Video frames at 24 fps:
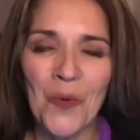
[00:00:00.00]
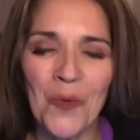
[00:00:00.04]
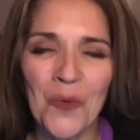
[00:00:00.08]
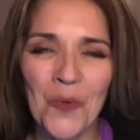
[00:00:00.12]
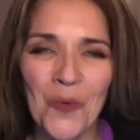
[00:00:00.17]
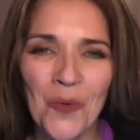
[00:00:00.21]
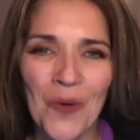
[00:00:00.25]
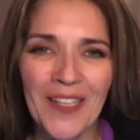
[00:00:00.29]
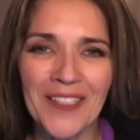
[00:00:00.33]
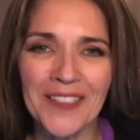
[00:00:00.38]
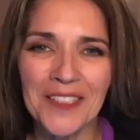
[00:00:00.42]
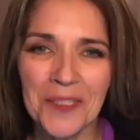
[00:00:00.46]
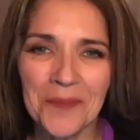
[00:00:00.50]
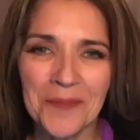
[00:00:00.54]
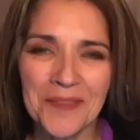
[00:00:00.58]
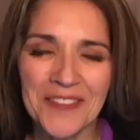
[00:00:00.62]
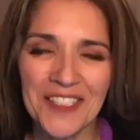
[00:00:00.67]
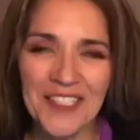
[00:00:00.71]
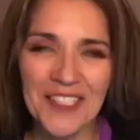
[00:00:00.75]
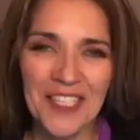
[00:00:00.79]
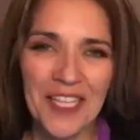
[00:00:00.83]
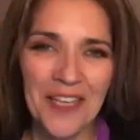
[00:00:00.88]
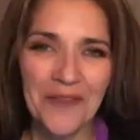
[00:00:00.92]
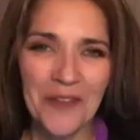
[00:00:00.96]
Welcome to
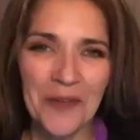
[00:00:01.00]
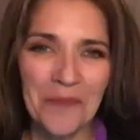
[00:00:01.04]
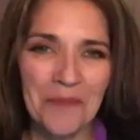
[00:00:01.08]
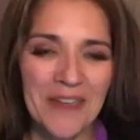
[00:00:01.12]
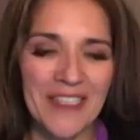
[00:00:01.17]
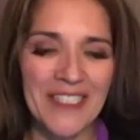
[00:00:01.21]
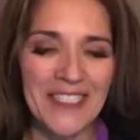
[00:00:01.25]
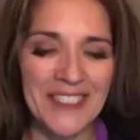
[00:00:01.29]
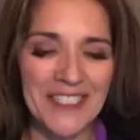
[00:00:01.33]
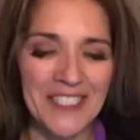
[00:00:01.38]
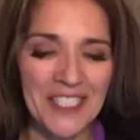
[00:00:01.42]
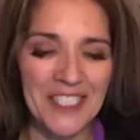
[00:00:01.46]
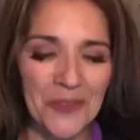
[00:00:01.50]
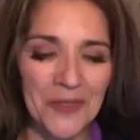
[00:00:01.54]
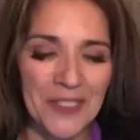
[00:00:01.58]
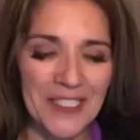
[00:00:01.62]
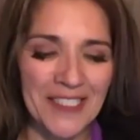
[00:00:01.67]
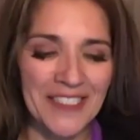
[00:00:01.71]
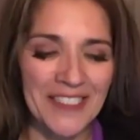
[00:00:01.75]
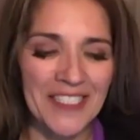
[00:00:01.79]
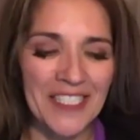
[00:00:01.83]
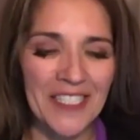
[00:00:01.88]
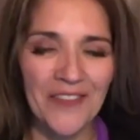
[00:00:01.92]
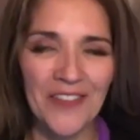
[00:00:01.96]
Love and Money
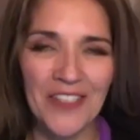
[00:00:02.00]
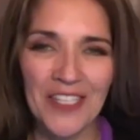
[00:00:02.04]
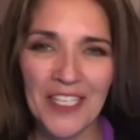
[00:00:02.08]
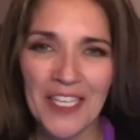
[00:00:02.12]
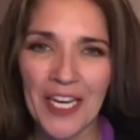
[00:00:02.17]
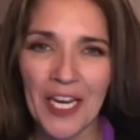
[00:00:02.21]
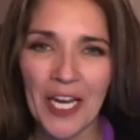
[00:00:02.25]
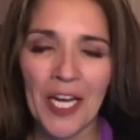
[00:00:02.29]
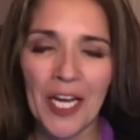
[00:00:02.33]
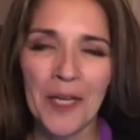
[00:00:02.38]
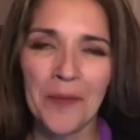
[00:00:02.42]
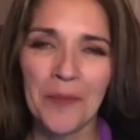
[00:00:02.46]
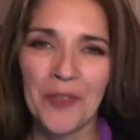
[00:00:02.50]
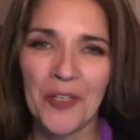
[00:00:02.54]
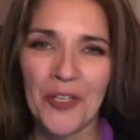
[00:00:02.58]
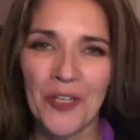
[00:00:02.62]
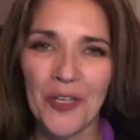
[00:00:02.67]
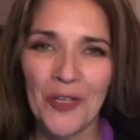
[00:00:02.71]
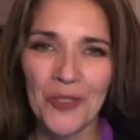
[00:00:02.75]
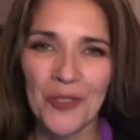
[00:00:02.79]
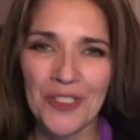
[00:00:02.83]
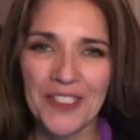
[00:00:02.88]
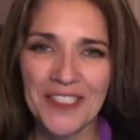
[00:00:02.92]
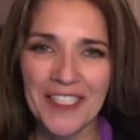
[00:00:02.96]
Secrets TV. I'm your
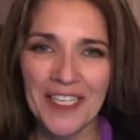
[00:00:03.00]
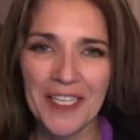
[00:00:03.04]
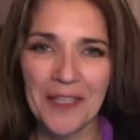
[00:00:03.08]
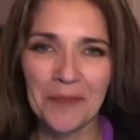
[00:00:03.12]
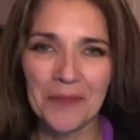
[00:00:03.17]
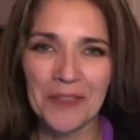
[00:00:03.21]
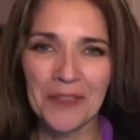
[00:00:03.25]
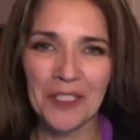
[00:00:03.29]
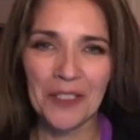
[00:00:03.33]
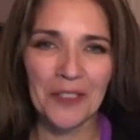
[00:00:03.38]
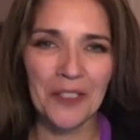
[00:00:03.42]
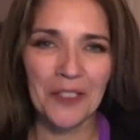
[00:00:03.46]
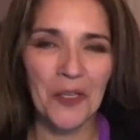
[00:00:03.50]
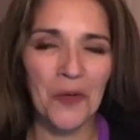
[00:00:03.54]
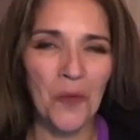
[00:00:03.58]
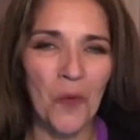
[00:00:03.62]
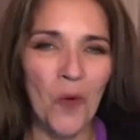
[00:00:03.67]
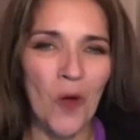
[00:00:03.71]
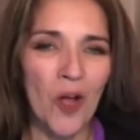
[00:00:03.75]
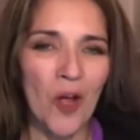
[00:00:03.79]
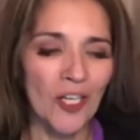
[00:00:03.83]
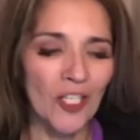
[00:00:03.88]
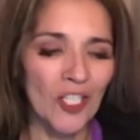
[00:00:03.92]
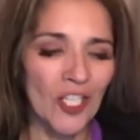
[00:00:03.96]
host, Dame Lillian
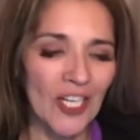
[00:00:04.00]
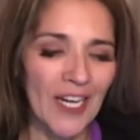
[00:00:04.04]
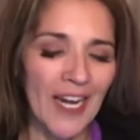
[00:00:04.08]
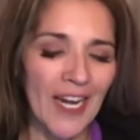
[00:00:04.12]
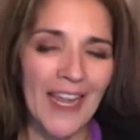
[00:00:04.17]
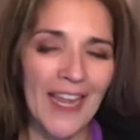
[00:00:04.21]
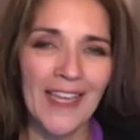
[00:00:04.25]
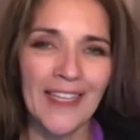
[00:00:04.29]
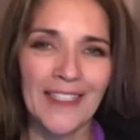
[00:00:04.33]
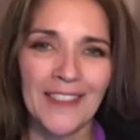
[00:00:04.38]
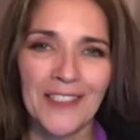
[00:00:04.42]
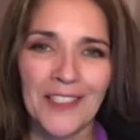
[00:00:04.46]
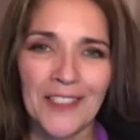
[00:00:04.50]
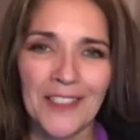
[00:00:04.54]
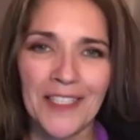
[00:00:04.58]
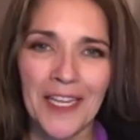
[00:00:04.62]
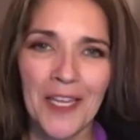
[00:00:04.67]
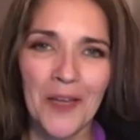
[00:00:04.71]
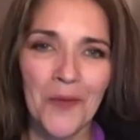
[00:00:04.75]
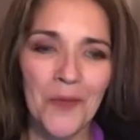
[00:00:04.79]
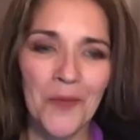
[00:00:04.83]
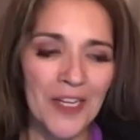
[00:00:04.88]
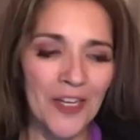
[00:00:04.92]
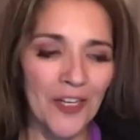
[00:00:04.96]
Walker, and
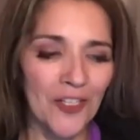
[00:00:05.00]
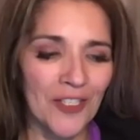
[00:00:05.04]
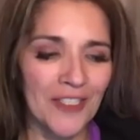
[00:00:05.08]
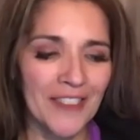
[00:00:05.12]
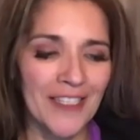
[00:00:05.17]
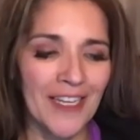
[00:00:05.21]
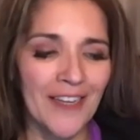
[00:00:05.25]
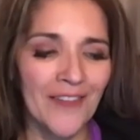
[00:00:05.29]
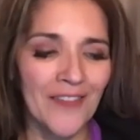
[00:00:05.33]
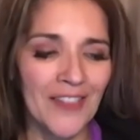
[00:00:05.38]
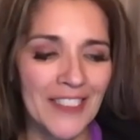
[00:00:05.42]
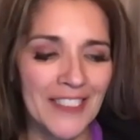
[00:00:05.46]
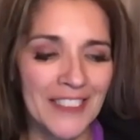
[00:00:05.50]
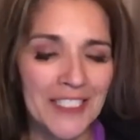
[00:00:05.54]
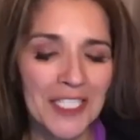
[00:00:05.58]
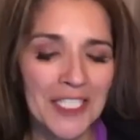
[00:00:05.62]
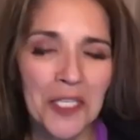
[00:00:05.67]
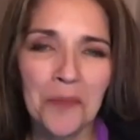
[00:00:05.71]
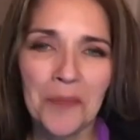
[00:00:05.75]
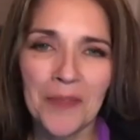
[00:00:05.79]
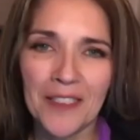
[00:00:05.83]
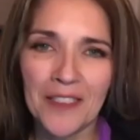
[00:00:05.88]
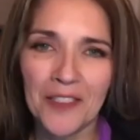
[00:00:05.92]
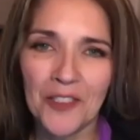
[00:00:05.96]
today we are diving
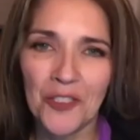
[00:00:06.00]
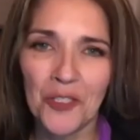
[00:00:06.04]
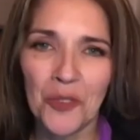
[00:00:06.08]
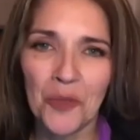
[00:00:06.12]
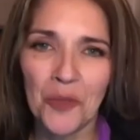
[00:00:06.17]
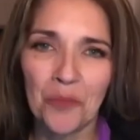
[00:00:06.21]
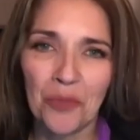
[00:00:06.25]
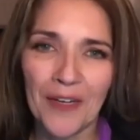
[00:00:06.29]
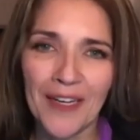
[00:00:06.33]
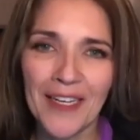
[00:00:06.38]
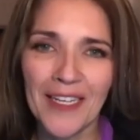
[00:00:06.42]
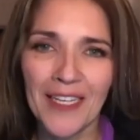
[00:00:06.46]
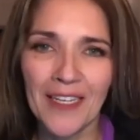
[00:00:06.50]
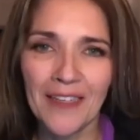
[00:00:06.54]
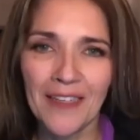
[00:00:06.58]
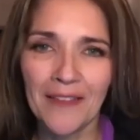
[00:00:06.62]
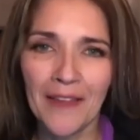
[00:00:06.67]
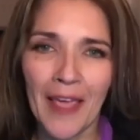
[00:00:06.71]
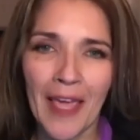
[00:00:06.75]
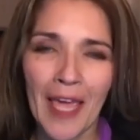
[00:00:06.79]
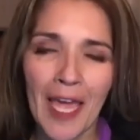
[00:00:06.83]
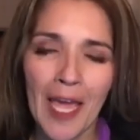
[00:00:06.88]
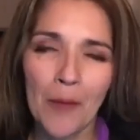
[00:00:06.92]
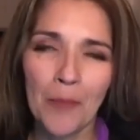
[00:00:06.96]
deep into breaking the
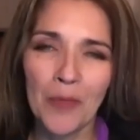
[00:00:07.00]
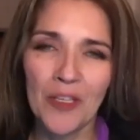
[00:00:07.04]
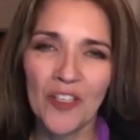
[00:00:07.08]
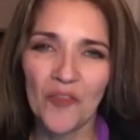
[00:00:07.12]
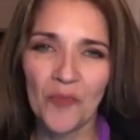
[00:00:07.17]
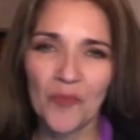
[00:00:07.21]
habit of